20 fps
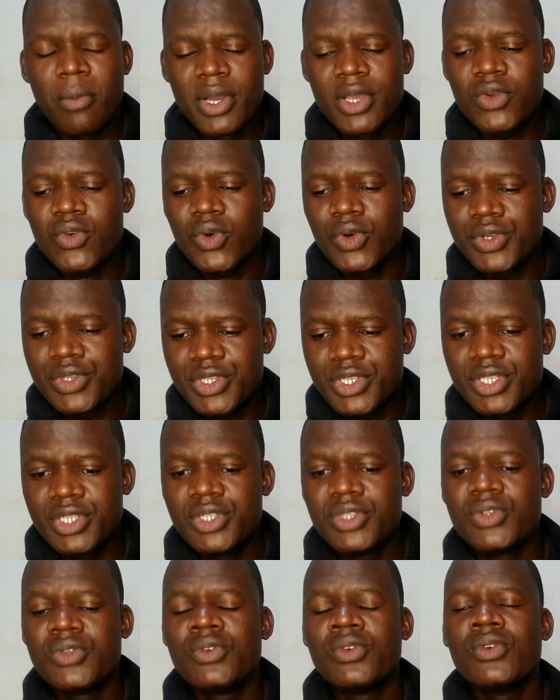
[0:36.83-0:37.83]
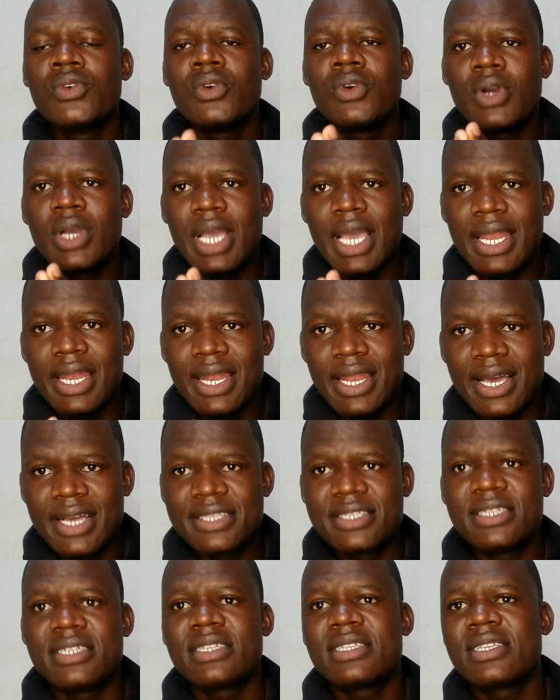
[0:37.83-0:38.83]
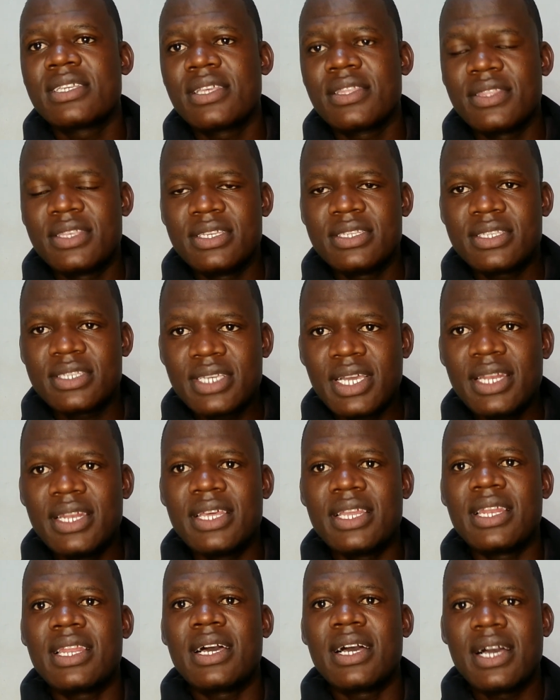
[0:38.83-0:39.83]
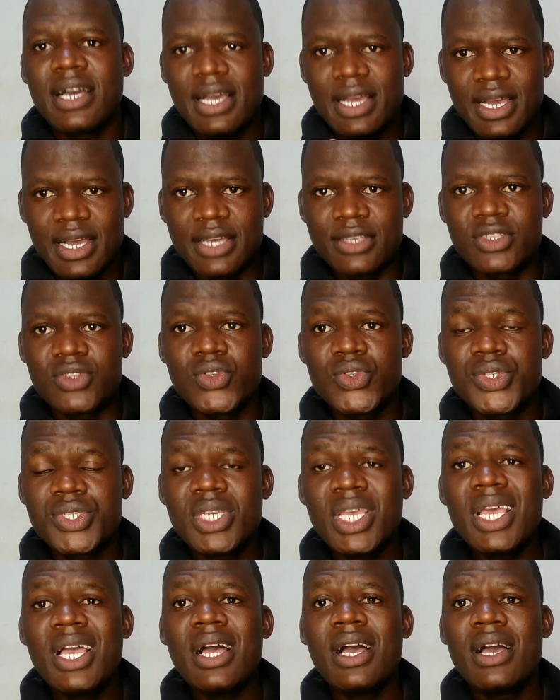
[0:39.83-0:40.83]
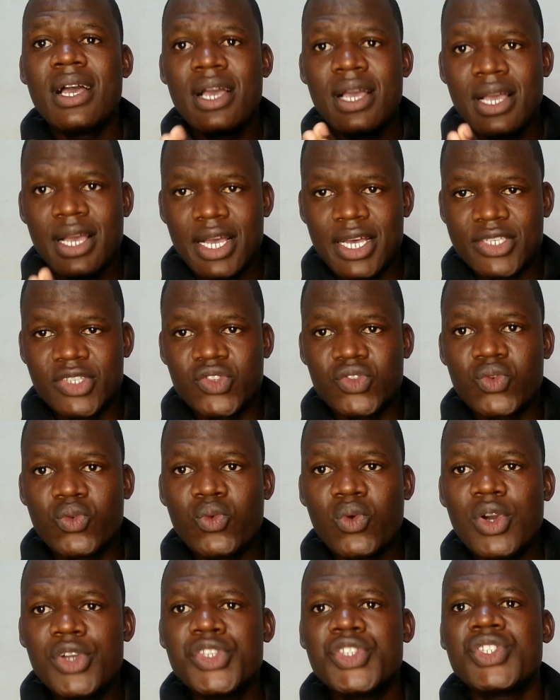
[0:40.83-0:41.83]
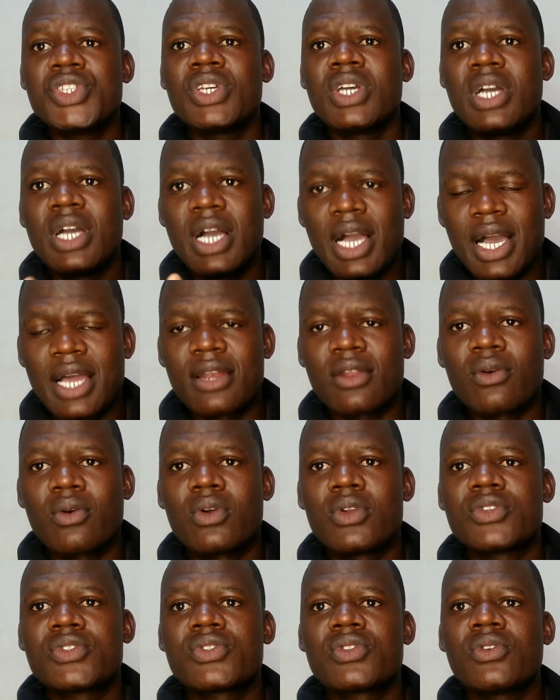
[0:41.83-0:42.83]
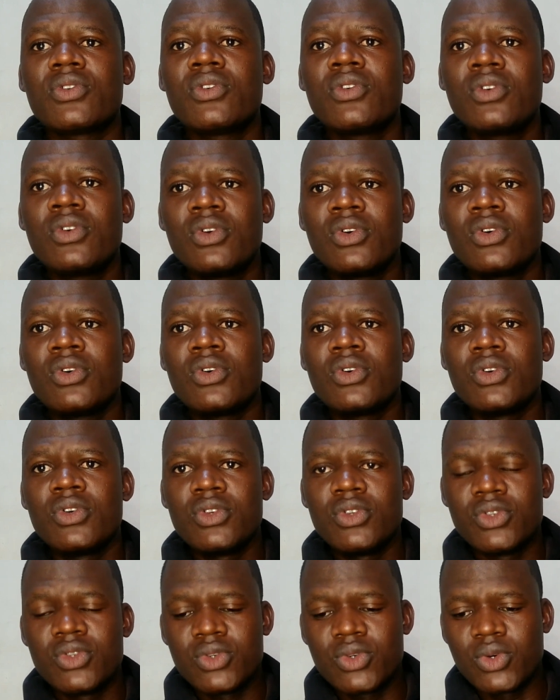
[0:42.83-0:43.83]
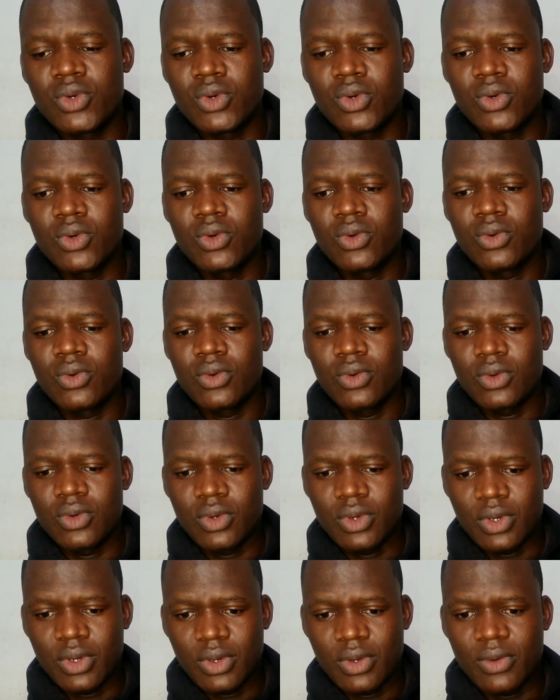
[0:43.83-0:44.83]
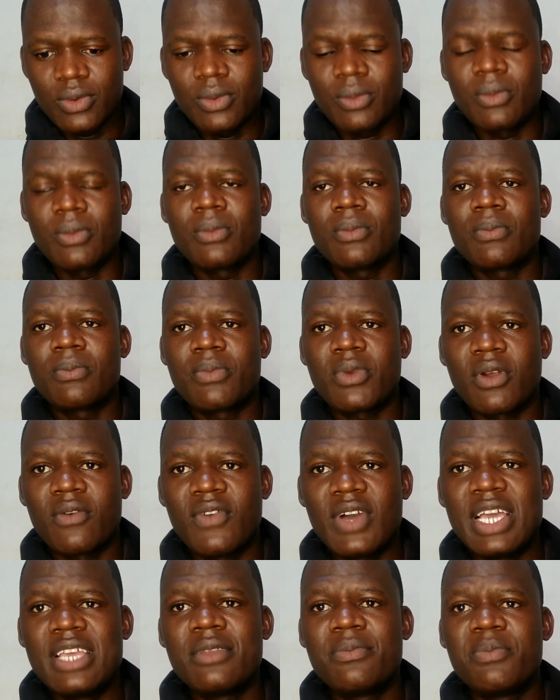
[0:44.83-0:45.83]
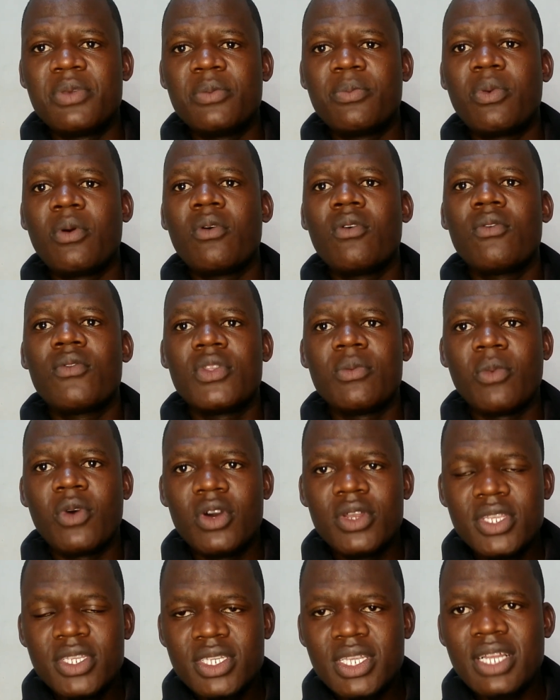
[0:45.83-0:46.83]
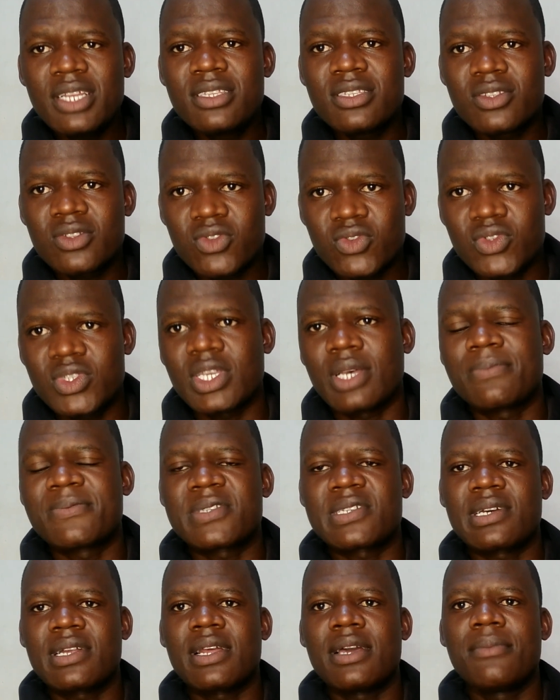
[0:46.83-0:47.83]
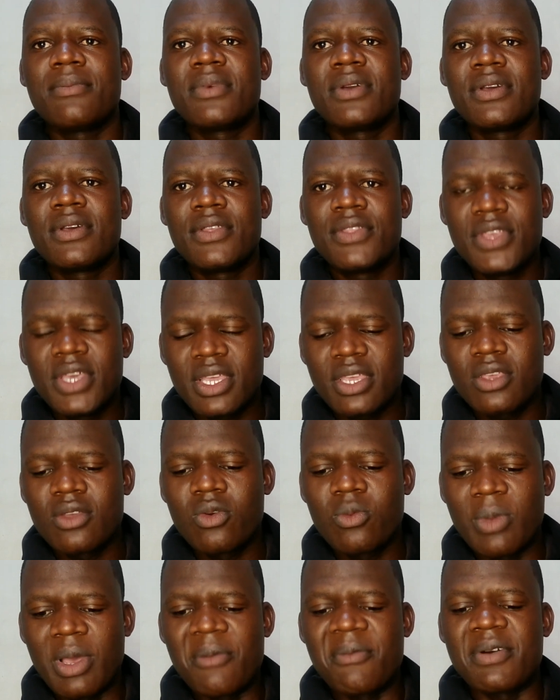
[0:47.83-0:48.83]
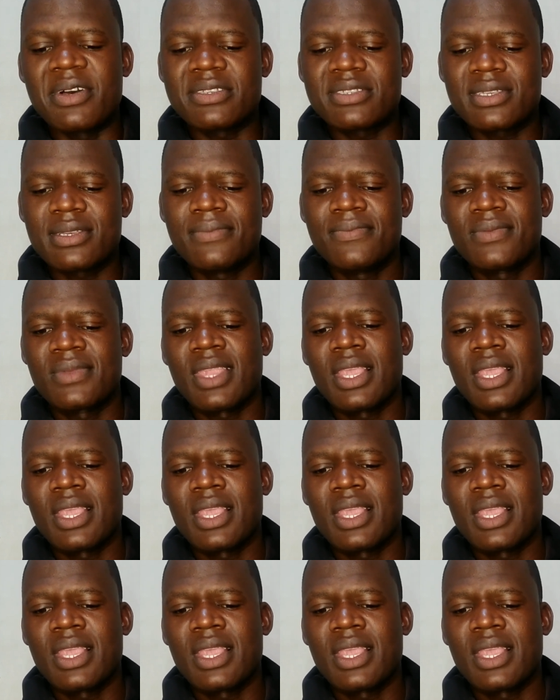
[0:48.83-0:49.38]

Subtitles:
May continue enlarging this channel as you share, as you watch, and also you provide people with more details to subscribe. Thank you, members.